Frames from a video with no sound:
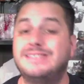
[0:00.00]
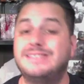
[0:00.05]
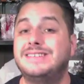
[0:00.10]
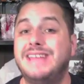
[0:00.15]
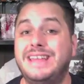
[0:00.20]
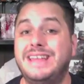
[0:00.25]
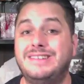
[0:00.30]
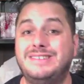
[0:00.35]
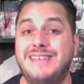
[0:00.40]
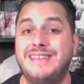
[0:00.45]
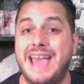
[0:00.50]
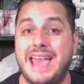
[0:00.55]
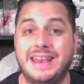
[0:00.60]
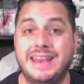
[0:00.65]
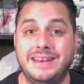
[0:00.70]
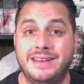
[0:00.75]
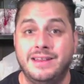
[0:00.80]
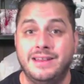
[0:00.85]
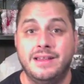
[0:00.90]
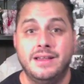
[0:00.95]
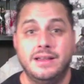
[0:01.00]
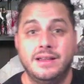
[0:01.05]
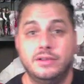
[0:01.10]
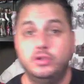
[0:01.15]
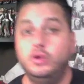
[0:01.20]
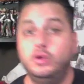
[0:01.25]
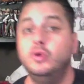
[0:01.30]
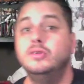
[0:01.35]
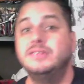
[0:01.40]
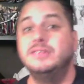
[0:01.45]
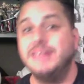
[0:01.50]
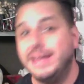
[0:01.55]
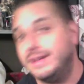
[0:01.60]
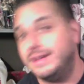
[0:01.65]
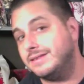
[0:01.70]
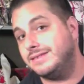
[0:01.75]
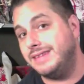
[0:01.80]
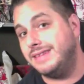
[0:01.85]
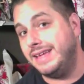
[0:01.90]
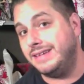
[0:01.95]
Snakes dead. Two
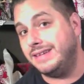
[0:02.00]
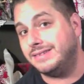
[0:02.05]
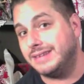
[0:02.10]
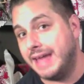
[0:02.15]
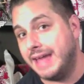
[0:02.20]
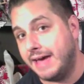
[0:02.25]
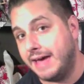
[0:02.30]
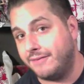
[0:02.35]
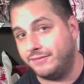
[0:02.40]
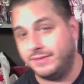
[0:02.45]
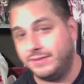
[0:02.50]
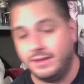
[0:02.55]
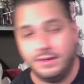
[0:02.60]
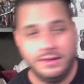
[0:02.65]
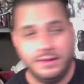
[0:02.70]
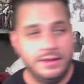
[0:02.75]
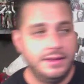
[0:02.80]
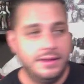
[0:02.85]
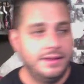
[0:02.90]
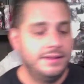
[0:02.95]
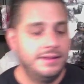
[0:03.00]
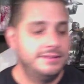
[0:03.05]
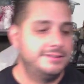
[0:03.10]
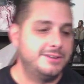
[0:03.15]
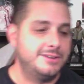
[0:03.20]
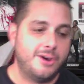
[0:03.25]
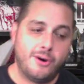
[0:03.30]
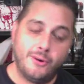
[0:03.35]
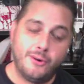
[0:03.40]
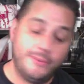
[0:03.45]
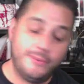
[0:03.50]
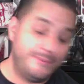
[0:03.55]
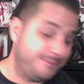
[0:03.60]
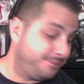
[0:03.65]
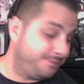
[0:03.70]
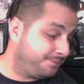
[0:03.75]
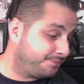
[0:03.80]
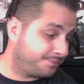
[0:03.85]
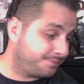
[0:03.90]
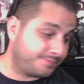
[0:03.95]
Sand Snakes left. So
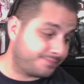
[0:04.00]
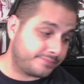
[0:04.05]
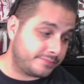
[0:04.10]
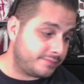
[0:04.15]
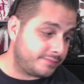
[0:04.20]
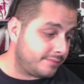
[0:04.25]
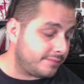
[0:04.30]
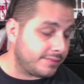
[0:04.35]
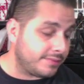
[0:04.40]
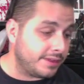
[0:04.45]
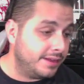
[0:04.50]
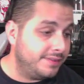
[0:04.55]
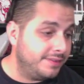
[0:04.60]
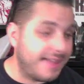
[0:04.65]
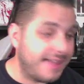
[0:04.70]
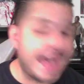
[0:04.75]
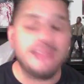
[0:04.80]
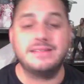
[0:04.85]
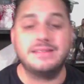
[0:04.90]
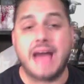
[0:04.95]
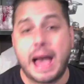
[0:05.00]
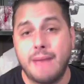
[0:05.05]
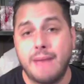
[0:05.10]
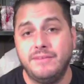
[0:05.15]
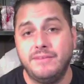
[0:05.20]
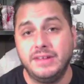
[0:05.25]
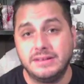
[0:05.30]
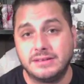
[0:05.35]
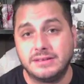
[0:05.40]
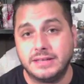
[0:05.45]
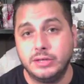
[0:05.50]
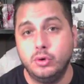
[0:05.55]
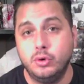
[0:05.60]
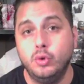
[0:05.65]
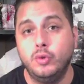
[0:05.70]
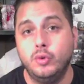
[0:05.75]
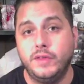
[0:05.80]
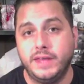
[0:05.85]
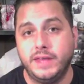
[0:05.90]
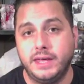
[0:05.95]
that's obviously
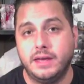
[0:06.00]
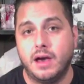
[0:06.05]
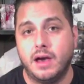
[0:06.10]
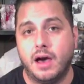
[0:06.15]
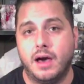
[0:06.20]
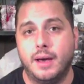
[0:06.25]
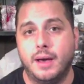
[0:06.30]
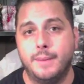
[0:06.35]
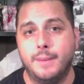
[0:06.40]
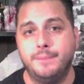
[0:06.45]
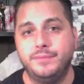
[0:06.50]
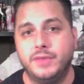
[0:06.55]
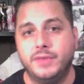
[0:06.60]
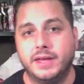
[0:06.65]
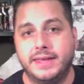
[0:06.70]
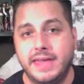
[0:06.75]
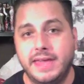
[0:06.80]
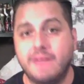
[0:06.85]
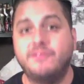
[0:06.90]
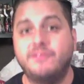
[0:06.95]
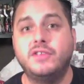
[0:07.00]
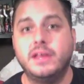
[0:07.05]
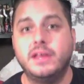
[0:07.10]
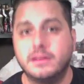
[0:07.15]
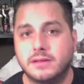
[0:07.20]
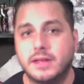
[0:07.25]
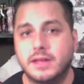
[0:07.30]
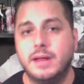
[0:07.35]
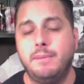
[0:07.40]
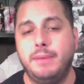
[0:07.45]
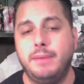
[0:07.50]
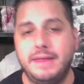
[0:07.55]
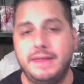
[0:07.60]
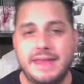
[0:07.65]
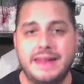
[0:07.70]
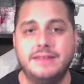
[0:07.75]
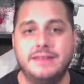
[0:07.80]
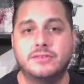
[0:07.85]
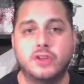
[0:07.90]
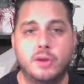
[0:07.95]
who the gift is going to be
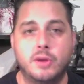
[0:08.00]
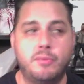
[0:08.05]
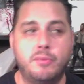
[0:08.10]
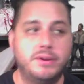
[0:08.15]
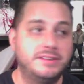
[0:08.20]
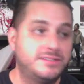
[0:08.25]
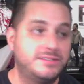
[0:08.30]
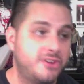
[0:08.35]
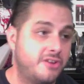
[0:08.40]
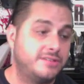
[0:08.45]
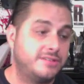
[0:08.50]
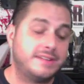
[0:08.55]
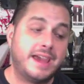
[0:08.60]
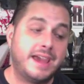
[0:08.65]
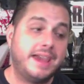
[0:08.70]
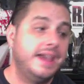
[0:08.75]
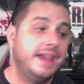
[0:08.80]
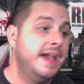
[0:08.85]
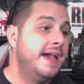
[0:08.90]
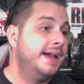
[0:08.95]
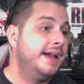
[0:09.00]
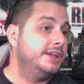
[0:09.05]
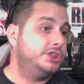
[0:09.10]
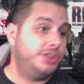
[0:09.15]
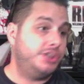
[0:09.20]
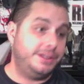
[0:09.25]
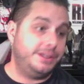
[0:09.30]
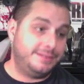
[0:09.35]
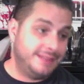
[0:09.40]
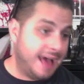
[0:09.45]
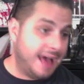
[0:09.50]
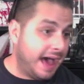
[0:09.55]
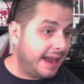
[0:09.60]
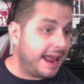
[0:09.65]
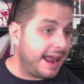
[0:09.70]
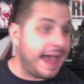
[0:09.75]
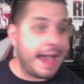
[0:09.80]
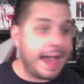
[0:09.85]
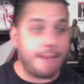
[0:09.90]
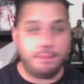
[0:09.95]
that he's going to bring Cersei. She's not
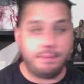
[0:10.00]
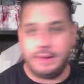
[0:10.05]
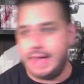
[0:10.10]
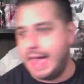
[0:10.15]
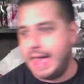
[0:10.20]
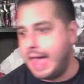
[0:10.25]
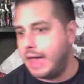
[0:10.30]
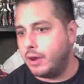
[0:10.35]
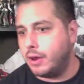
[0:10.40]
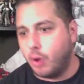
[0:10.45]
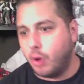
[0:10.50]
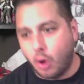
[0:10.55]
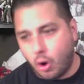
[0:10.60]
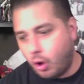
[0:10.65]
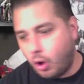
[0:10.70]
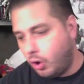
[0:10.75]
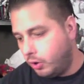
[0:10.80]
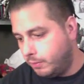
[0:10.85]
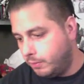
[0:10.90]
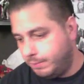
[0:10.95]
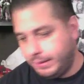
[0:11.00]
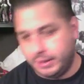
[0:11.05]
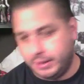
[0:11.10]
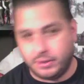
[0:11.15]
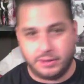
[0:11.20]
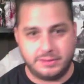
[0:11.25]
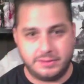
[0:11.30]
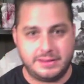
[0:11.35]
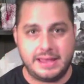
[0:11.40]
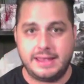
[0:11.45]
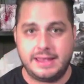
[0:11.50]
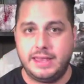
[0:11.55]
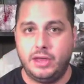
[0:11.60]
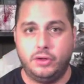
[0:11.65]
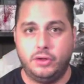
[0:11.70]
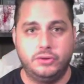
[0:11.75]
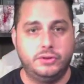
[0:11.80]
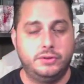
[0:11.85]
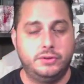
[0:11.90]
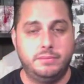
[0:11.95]
happy at all because they
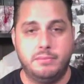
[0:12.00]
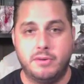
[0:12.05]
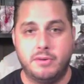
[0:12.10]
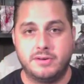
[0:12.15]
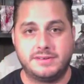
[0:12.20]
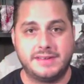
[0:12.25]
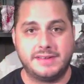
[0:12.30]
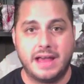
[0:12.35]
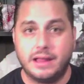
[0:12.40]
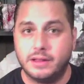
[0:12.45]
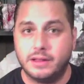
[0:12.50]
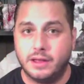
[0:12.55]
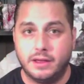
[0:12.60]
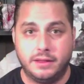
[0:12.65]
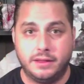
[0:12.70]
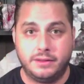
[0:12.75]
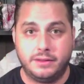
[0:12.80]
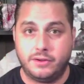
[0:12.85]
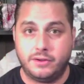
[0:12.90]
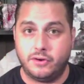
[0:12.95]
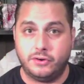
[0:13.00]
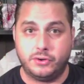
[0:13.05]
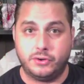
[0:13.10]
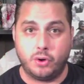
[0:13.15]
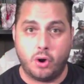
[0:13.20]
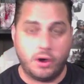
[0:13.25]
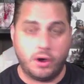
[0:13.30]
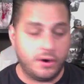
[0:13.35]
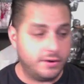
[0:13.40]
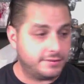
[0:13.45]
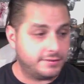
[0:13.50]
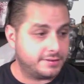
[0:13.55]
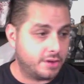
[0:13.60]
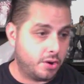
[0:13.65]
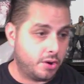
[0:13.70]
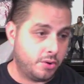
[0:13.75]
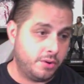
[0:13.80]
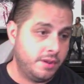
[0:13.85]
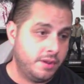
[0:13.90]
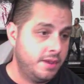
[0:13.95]
killed Myrcella, her daughter. So...